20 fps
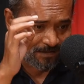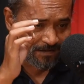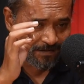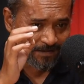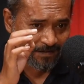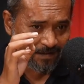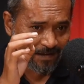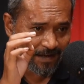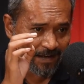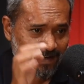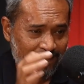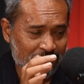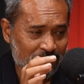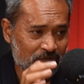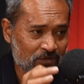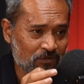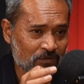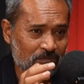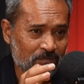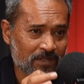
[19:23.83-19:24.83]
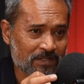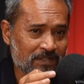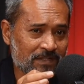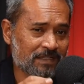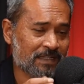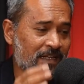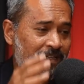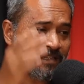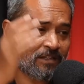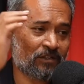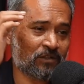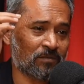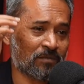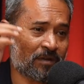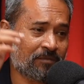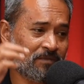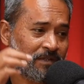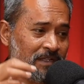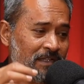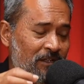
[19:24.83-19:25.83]
as you mentioned, because I think you might
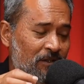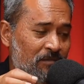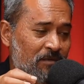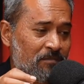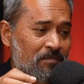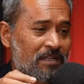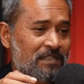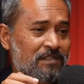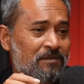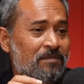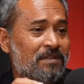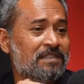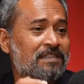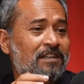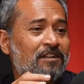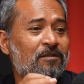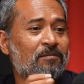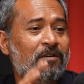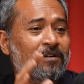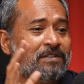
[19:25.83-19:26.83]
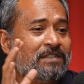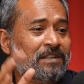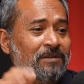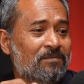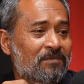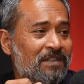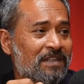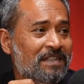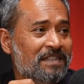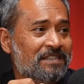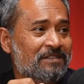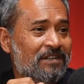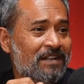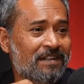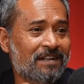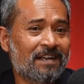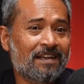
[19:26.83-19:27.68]
be a little bit pessimistic about some things, right?